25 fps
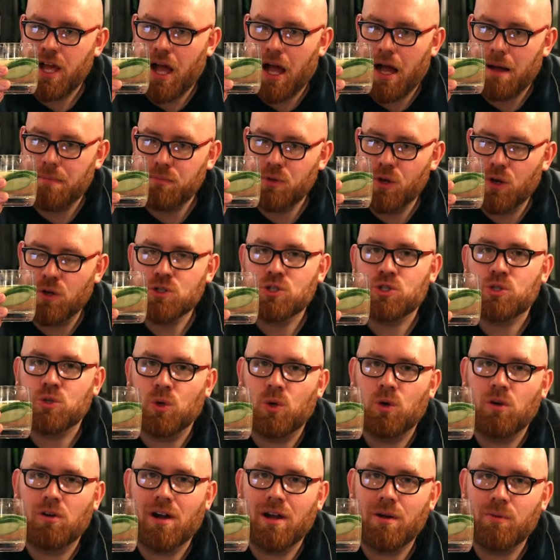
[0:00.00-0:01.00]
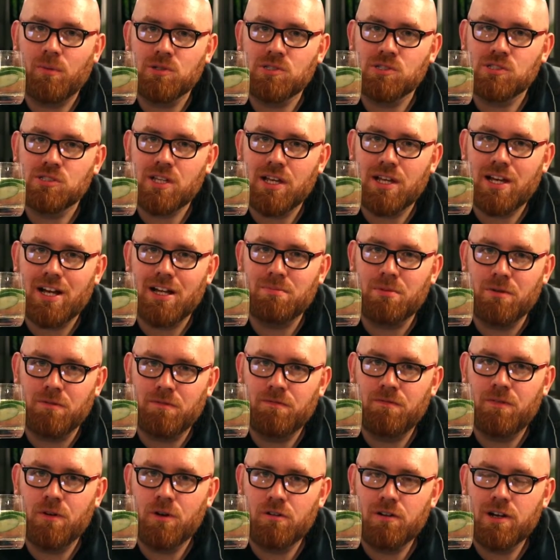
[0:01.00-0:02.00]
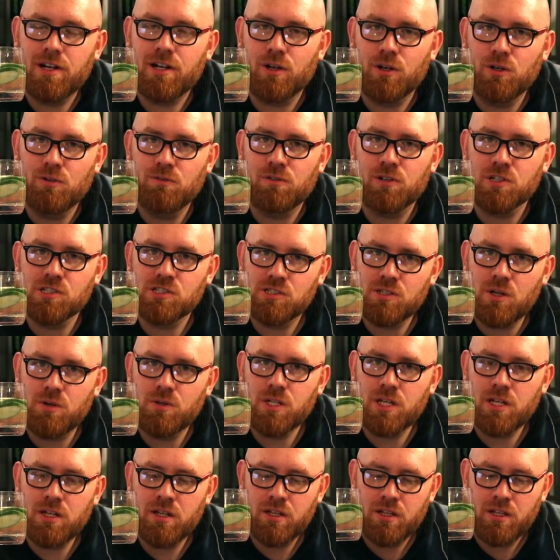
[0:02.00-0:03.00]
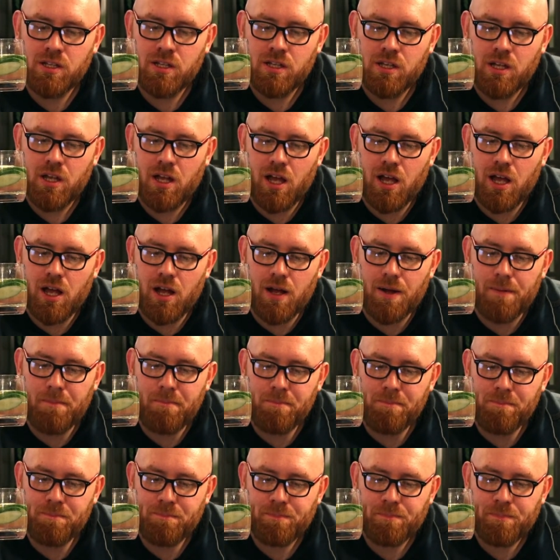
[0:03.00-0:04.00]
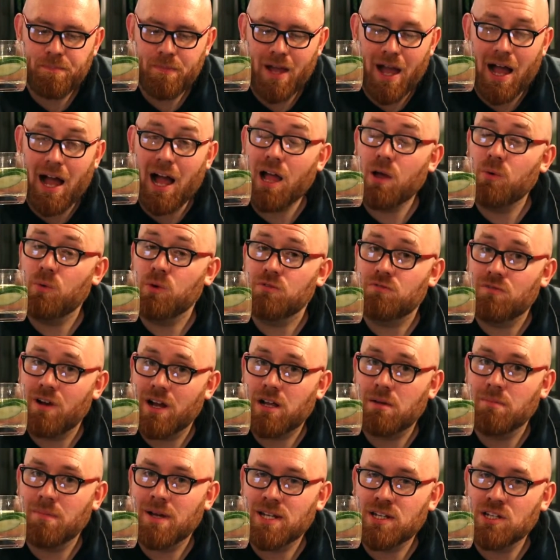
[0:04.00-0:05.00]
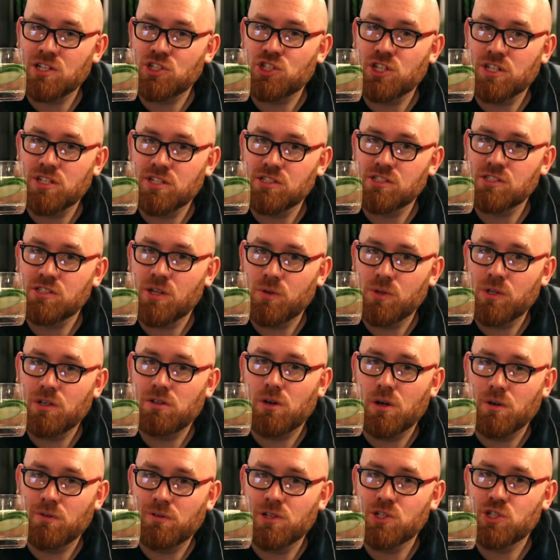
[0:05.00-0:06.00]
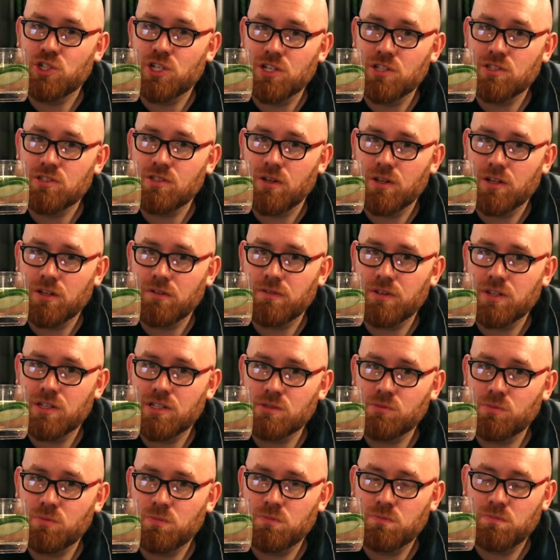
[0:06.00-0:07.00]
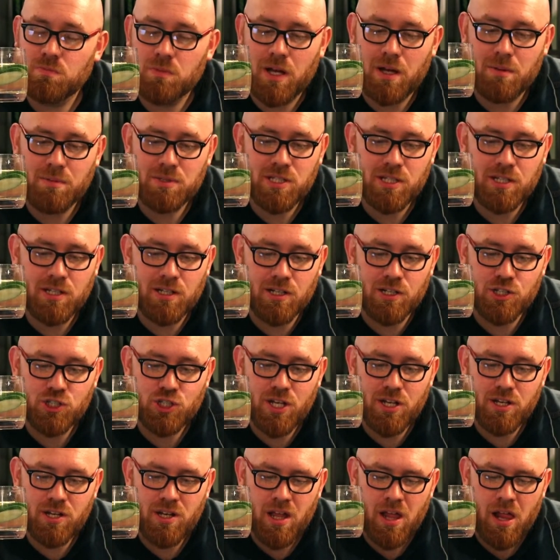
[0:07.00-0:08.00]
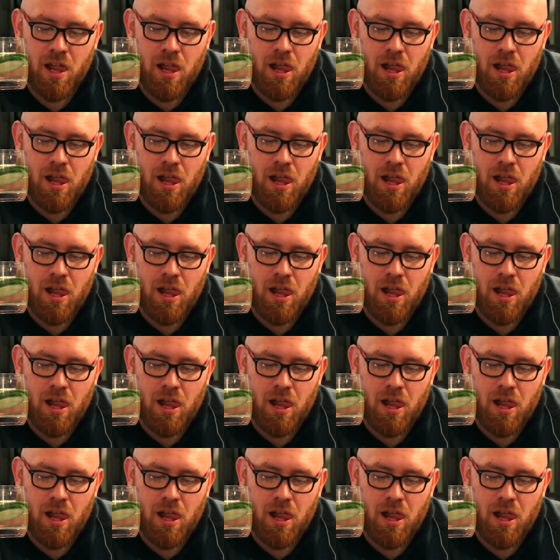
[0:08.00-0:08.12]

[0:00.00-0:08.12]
I'm not sure I would say I prefer it over a soda. I would recommend a gin and soda over a gin and tonic for this particular gin.